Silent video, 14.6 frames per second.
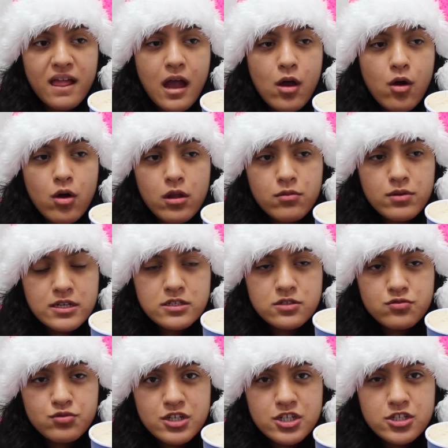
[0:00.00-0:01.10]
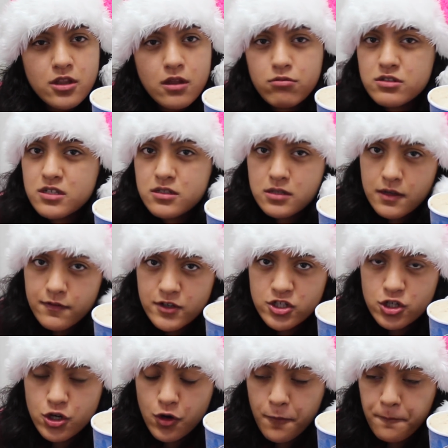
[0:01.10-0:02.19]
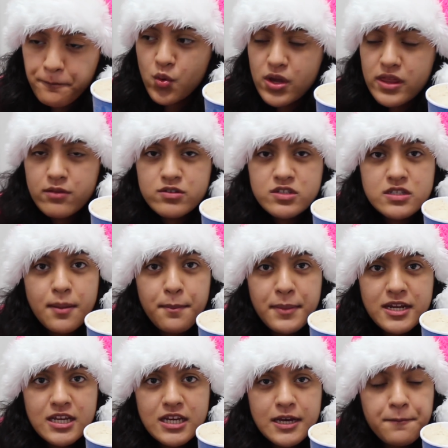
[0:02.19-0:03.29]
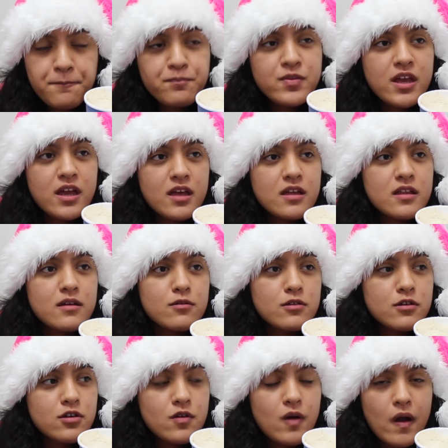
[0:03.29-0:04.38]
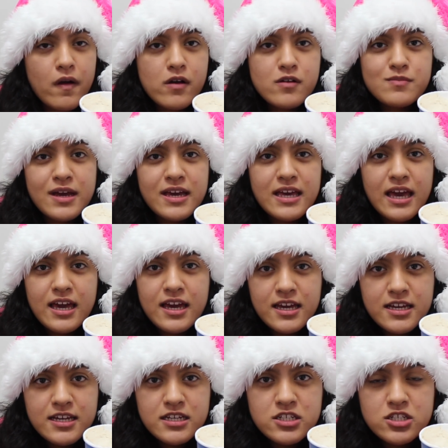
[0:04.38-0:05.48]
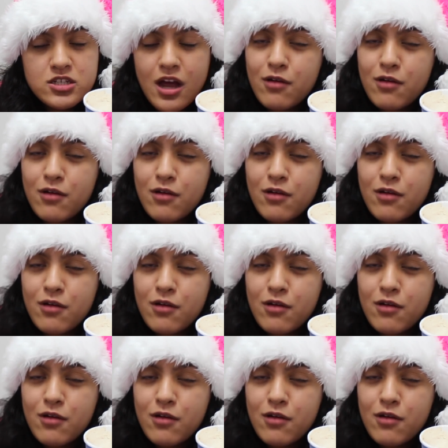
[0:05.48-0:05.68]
I always wished there was a TV show where there was somebody, you know, around my age.